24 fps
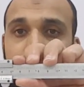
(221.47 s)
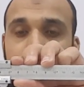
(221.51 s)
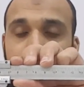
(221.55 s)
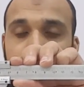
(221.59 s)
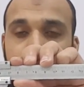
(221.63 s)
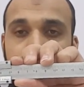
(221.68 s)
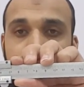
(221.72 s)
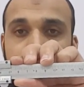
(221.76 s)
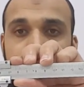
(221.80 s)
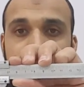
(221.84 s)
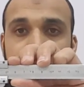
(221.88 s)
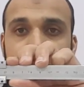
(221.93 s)

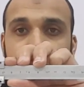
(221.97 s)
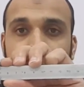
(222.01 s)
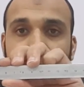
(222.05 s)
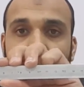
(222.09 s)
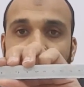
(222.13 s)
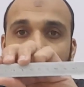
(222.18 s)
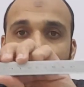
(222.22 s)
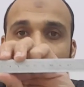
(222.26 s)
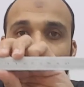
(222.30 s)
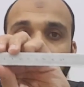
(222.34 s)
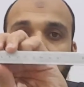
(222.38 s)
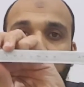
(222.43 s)
from
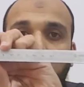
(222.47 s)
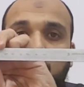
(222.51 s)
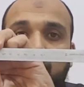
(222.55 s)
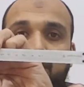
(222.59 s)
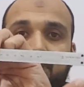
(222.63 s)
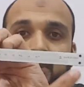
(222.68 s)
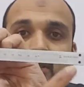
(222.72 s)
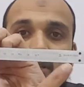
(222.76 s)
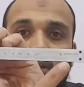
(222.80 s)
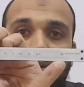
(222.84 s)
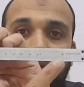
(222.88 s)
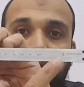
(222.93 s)
0
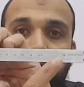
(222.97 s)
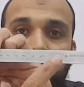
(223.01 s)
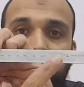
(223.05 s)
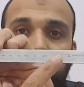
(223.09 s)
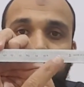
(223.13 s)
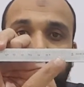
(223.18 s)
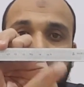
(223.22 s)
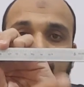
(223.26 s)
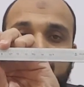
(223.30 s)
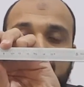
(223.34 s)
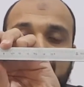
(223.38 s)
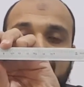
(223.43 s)
up to
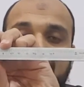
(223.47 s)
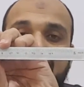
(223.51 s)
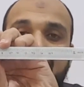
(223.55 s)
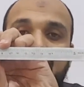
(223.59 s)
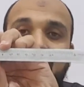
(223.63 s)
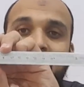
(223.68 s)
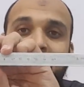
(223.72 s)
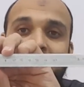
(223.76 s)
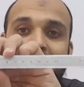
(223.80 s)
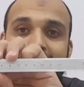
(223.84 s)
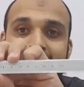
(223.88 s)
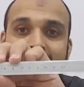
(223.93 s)

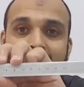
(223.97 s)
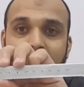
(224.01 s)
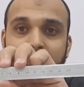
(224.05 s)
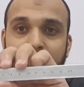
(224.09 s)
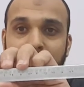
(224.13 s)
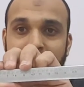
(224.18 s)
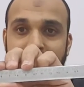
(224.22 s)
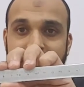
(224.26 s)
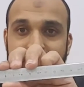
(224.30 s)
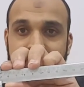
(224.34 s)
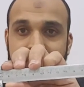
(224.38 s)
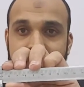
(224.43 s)
15
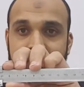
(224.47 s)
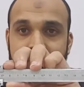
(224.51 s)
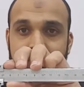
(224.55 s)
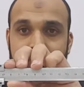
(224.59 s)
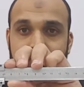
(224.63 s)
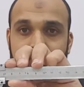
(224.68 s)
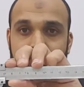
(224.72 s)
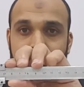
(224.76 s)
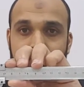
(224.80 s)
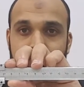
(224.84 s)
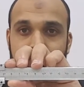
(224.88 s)
centimeters.